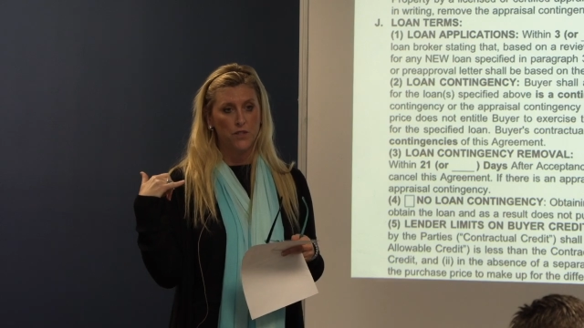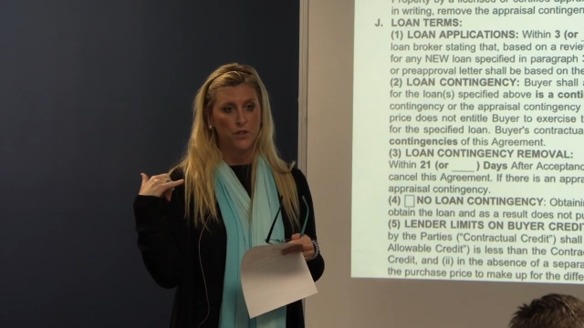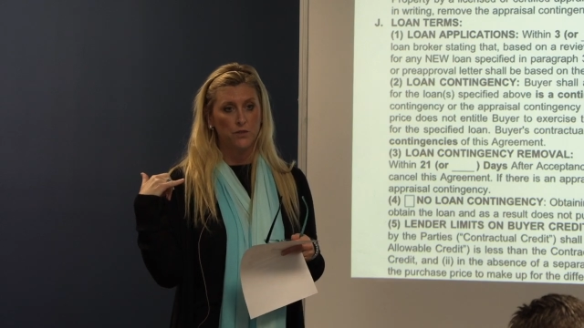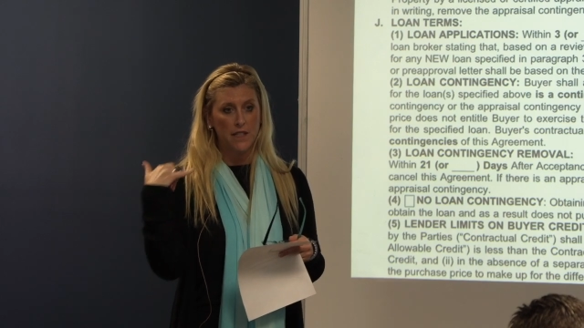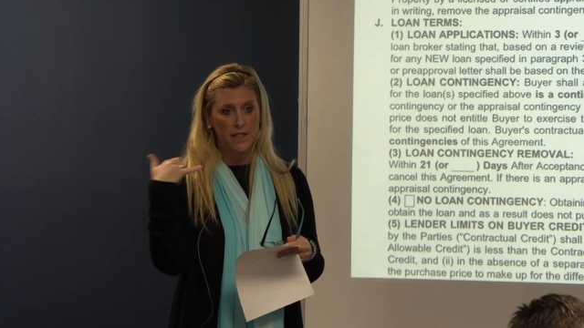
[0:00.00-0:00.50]

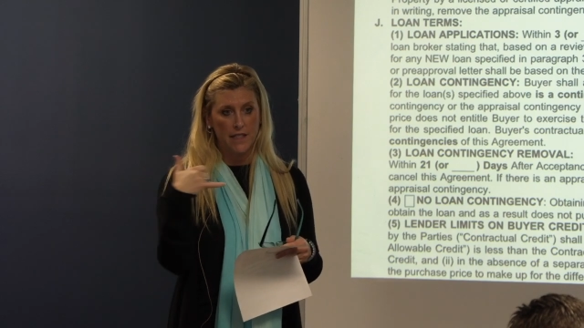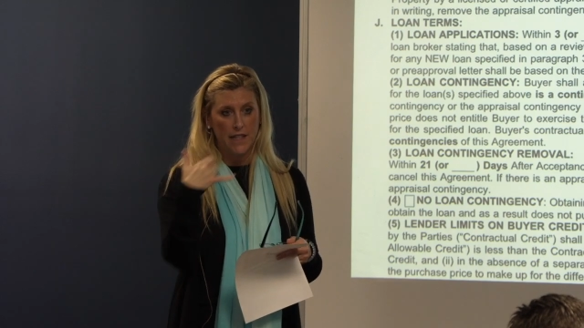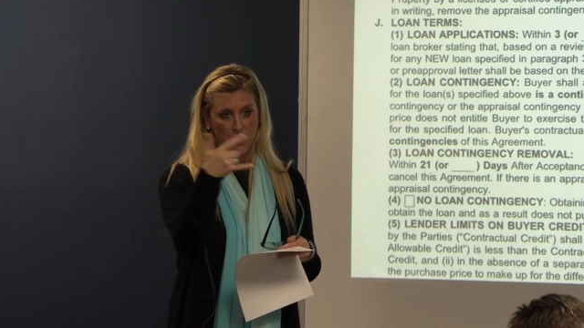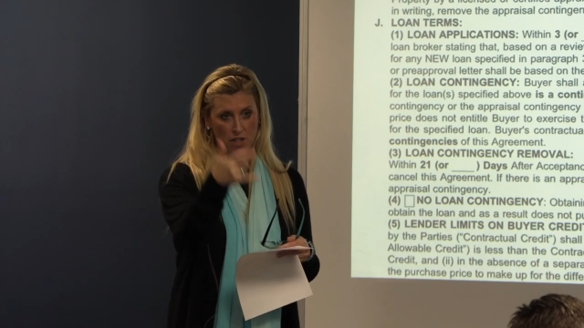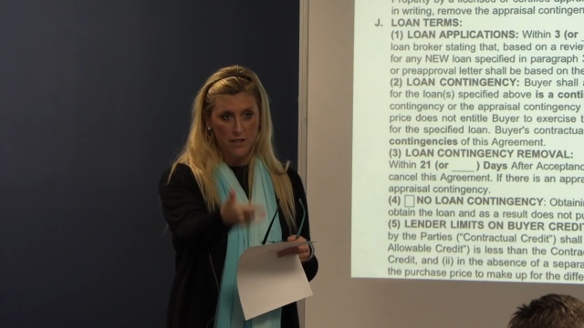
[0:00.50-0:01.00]
to listing
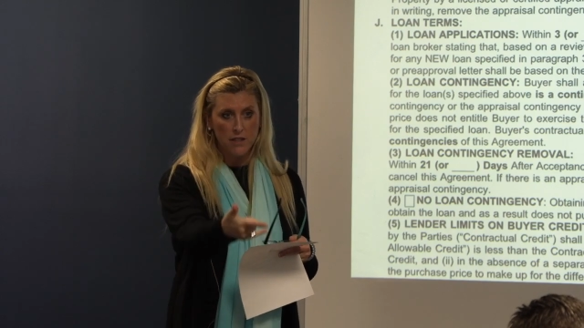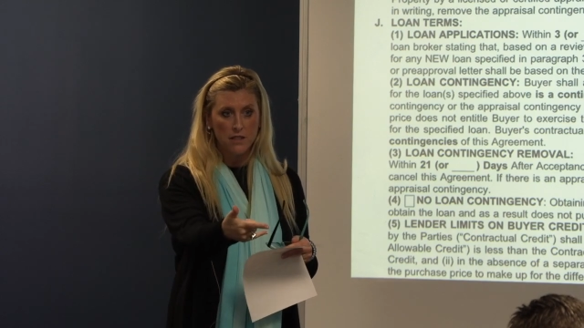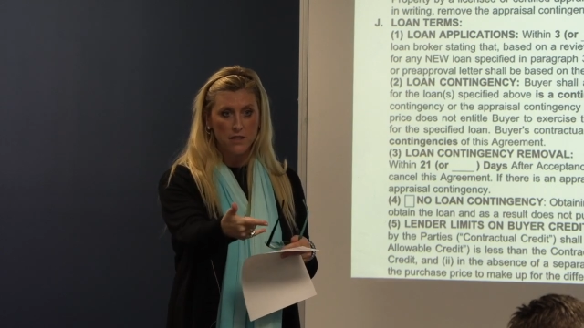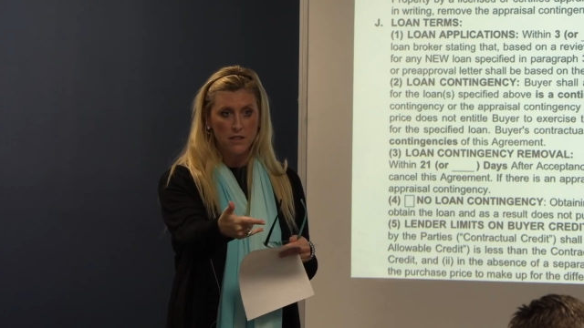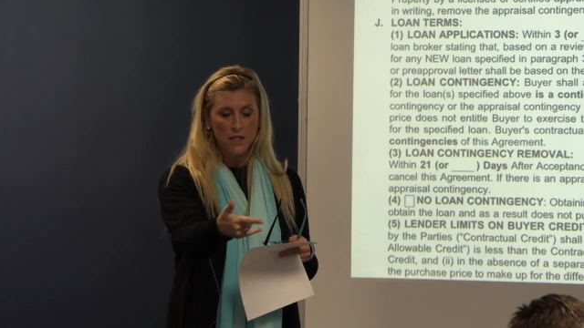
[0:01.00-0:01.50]

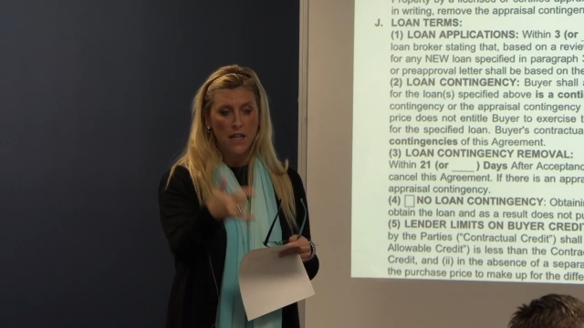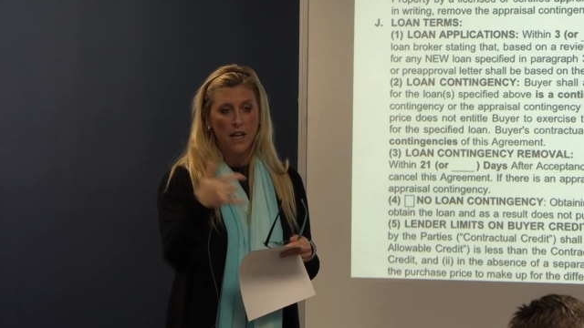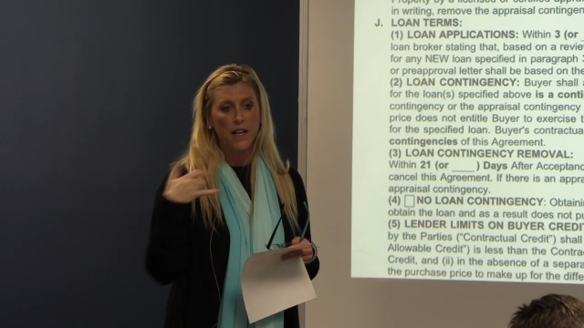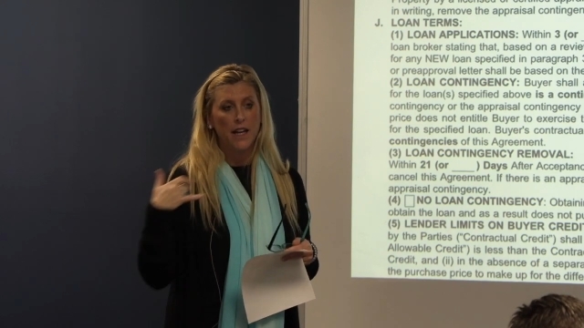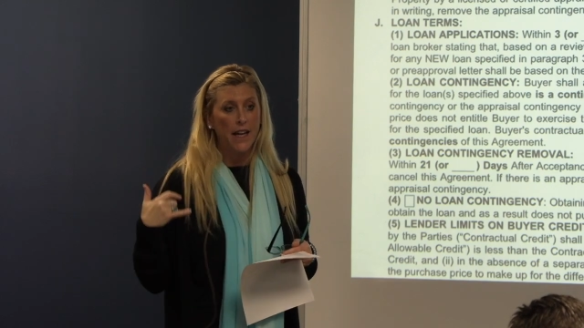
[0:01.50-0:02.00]
agent
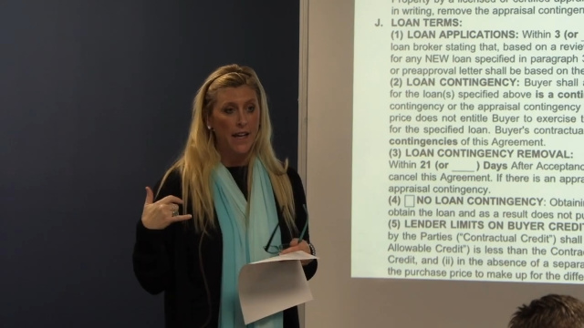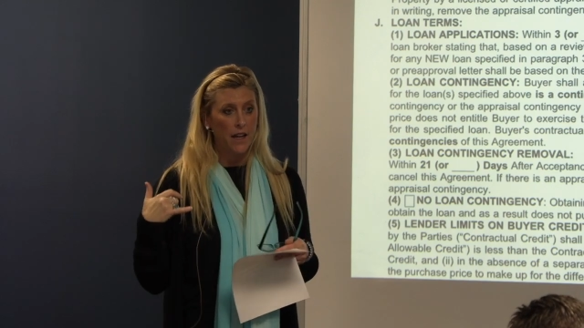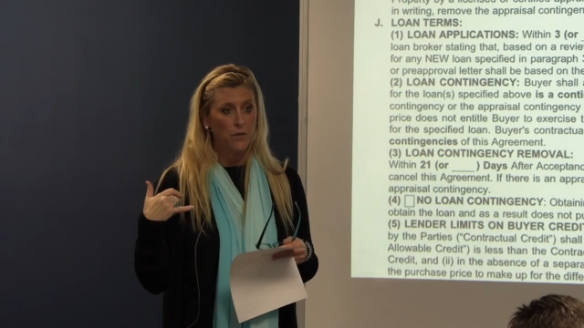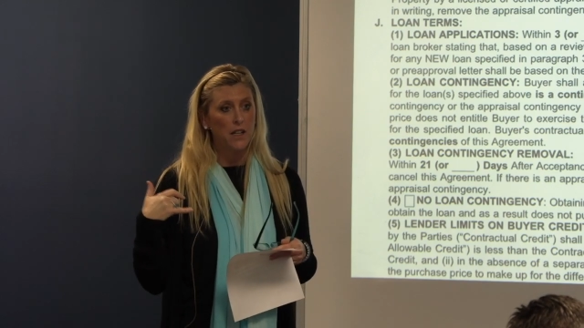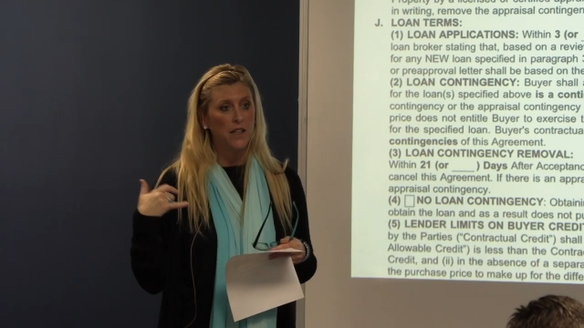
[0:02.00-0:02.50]

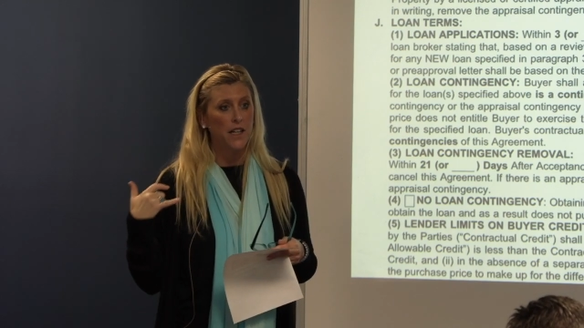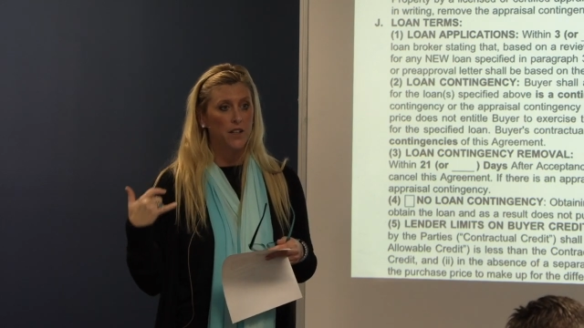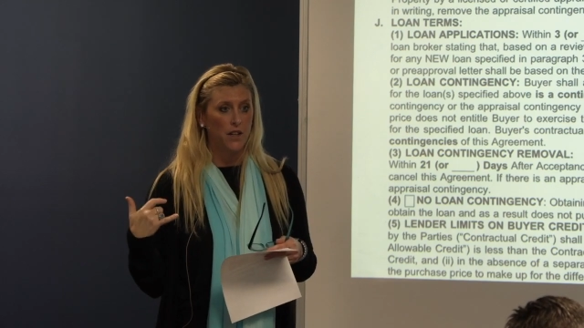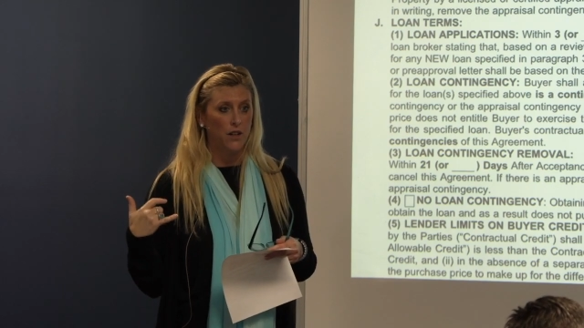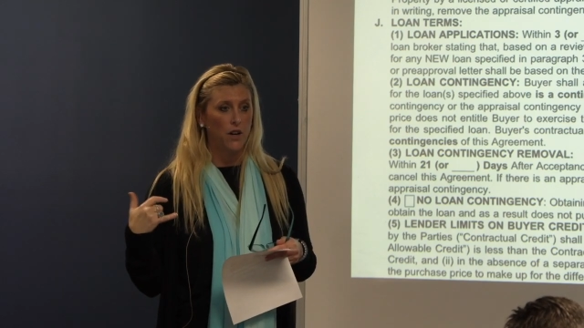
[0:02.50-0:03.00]
hey, I want to let
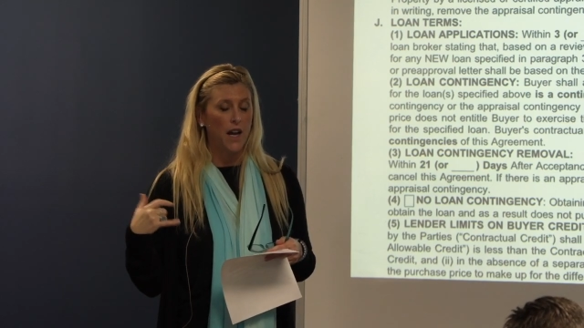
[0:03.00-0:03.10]
you know,